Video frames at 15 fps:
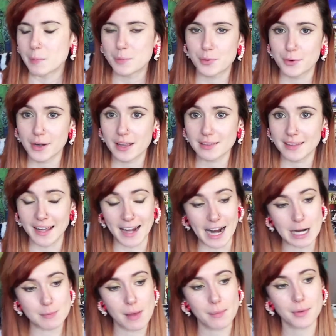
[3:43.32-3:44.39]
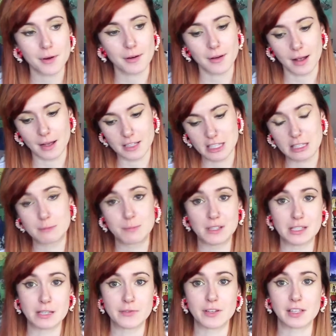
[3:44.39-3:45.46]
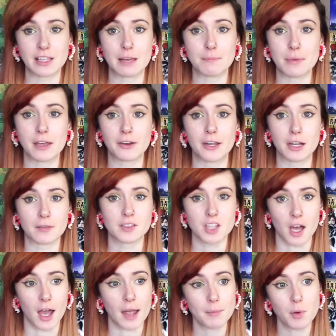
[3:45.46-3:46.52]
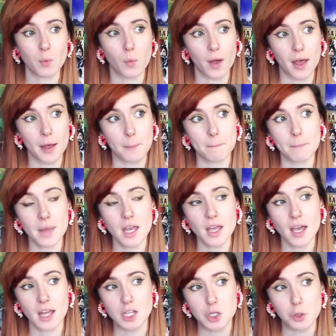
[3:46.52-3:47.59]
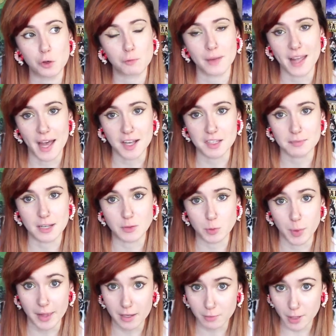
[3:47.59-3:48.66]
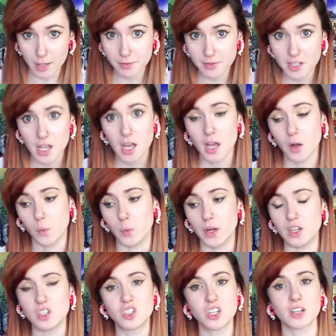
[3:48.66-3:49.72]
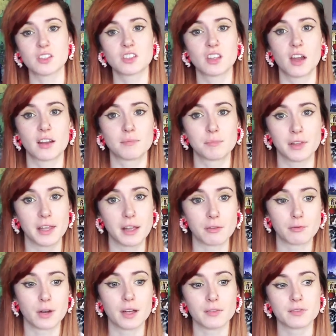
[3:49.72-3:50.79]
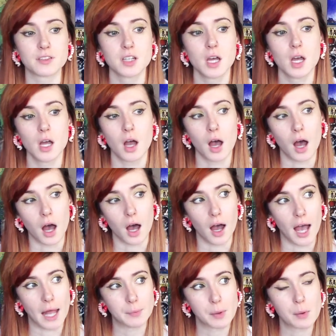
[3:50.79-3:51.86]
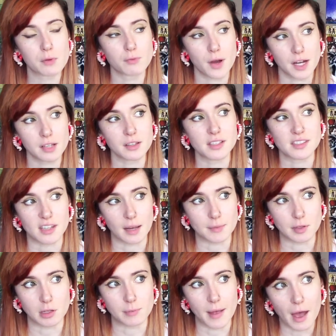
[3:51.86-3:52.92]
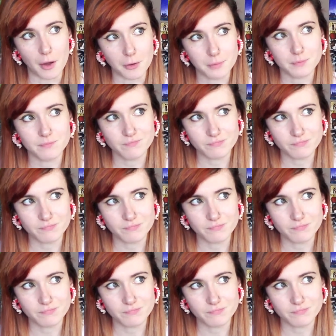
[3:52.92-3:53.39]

pretty late. I remember specifically a period of time where me and 2 of my housemates were playing Rift. We just started playing Rift, and we would regularly stay up till about,